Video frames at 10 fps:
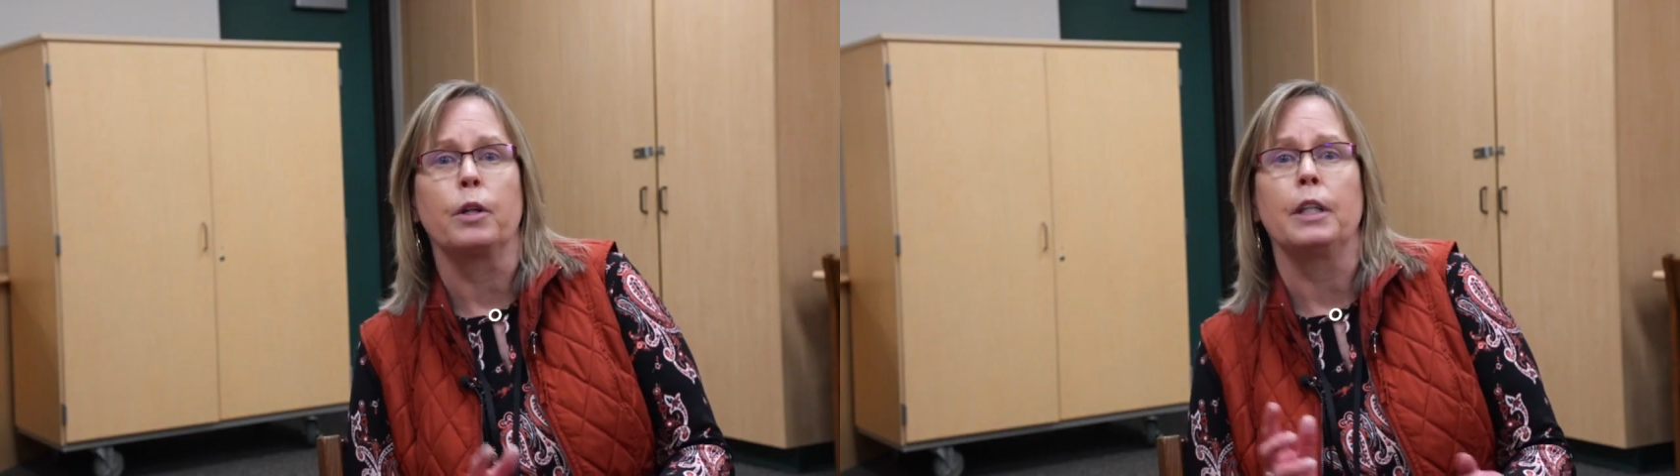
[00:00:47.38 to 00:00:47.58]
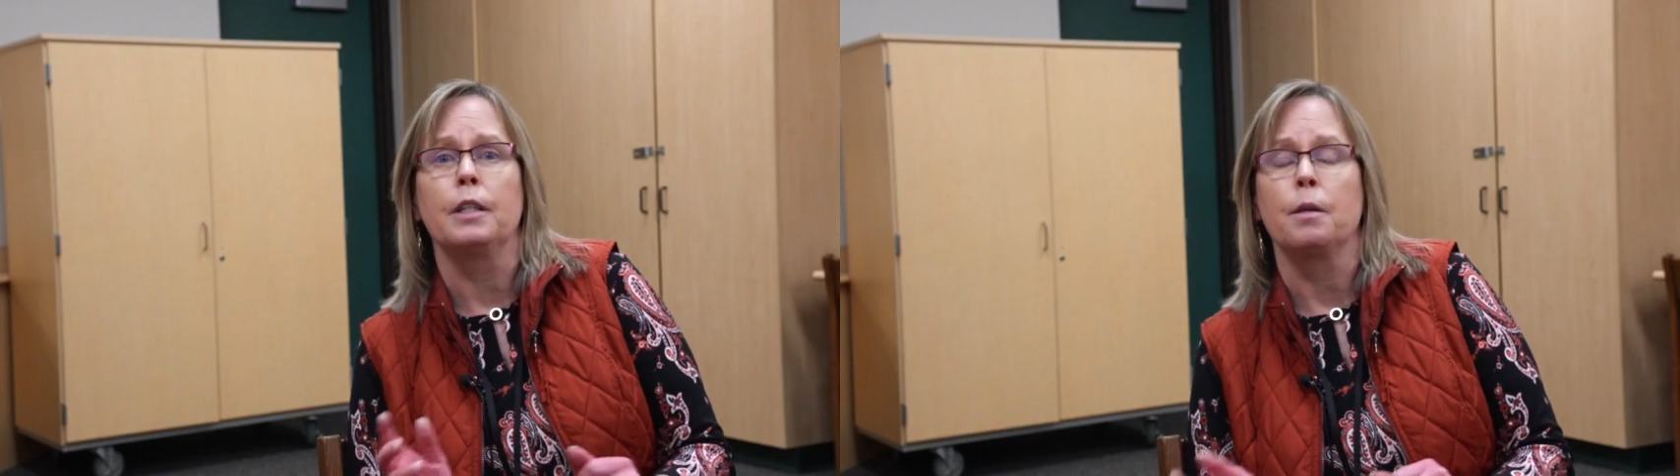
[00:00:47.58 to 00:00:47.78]

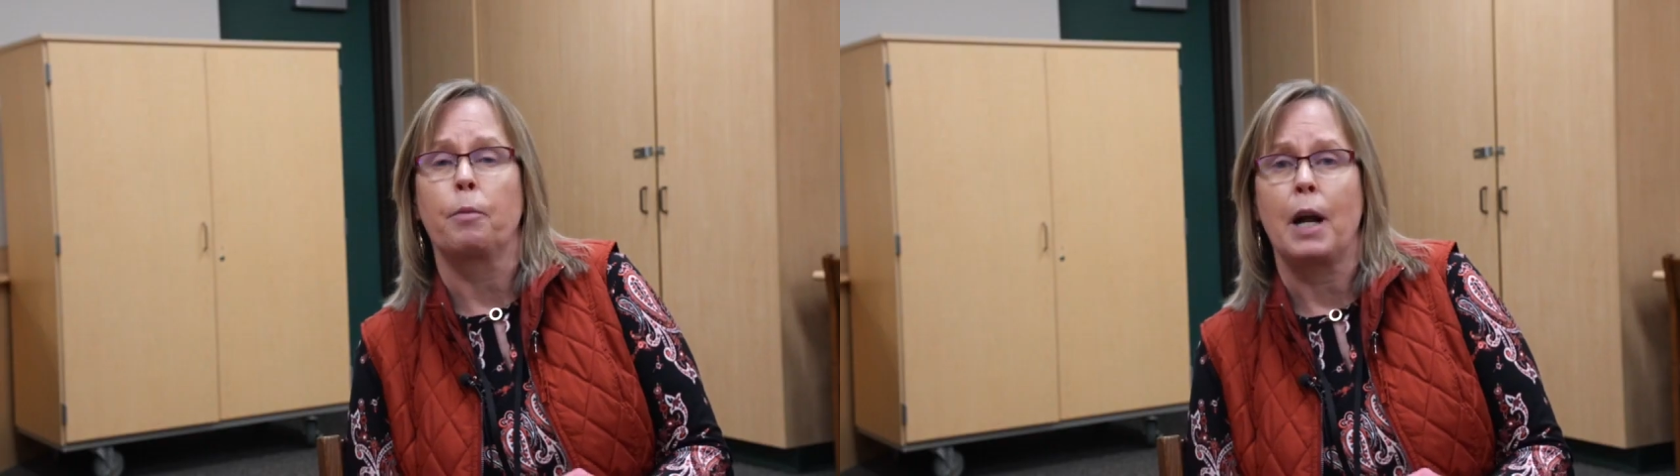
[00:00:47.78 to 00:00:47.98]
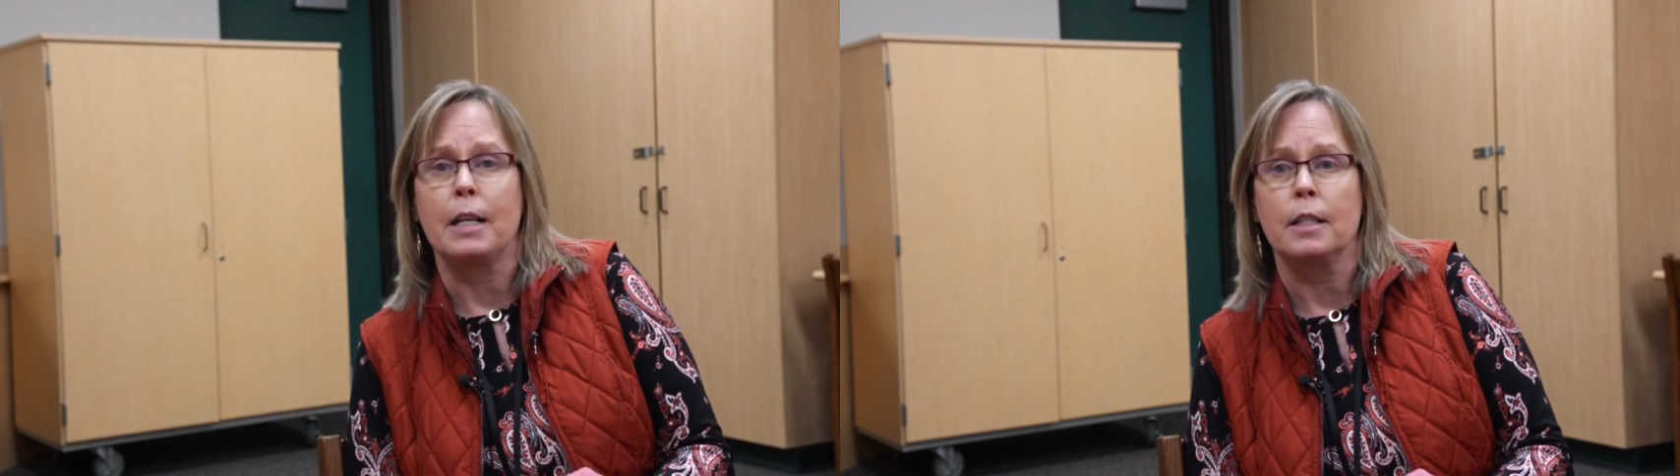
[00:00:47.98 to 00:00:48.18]
in the
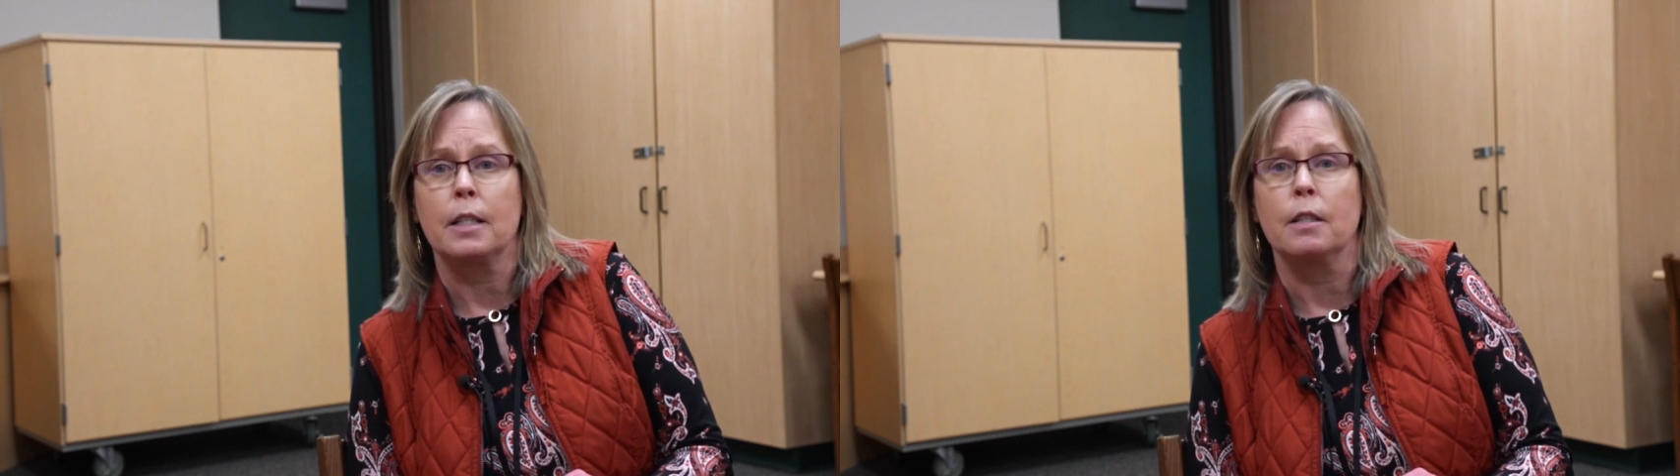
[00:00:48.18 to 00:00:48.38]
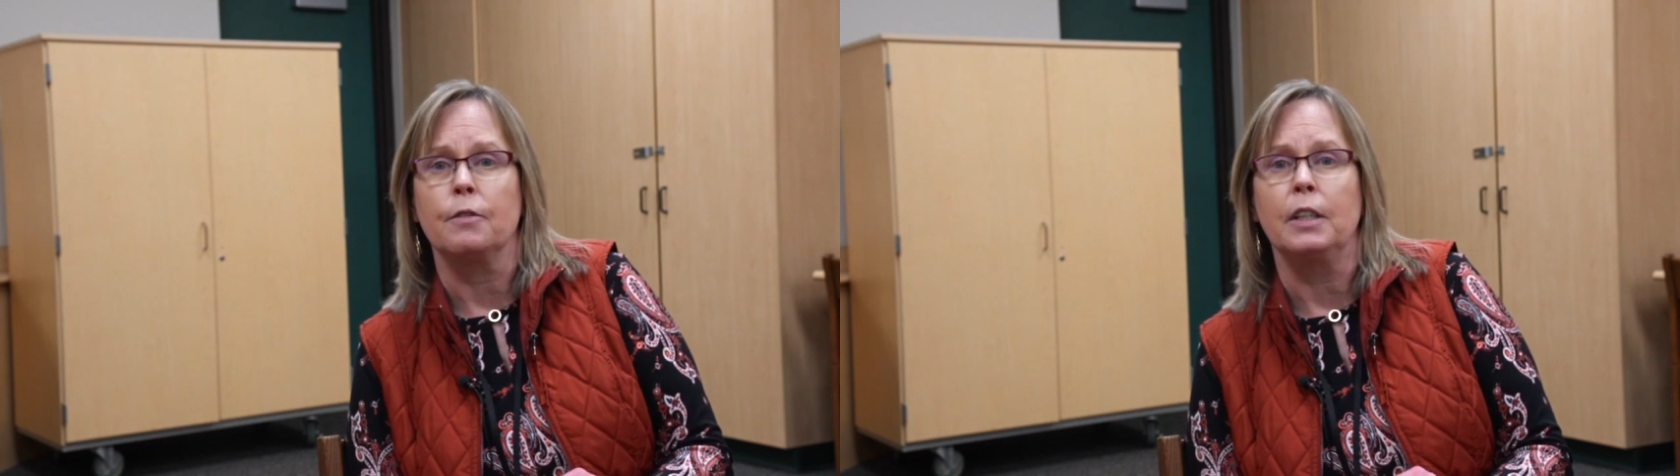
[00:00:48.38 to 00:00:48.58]

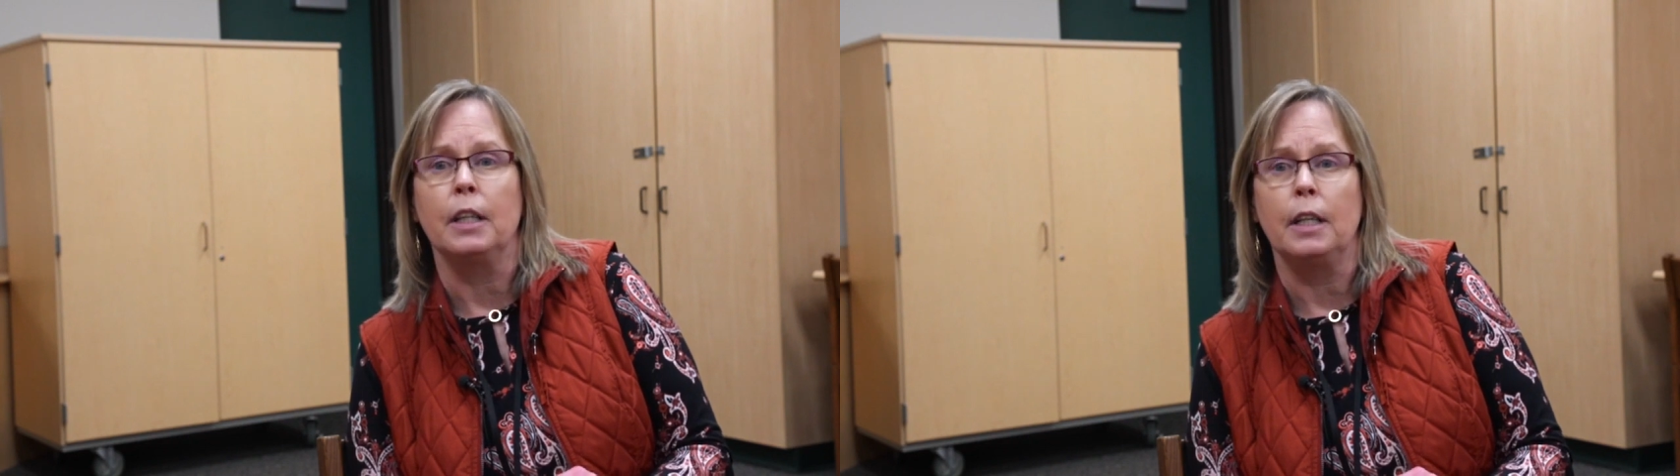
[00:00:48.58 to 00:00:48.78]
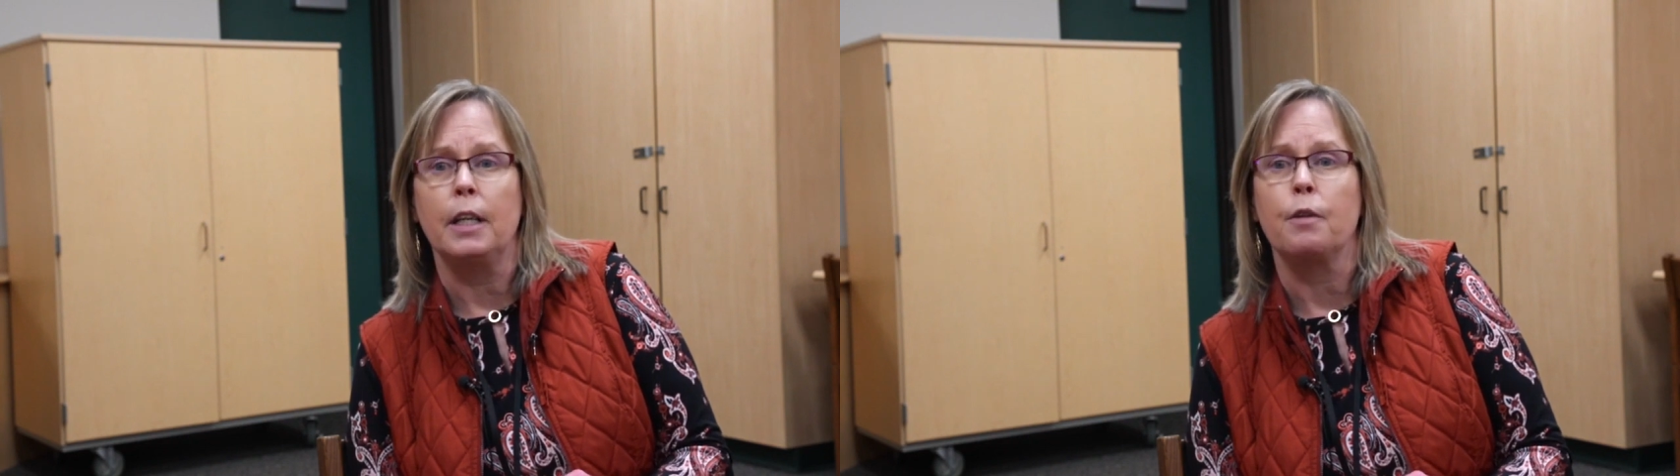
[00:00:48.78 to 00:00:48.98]
process of getting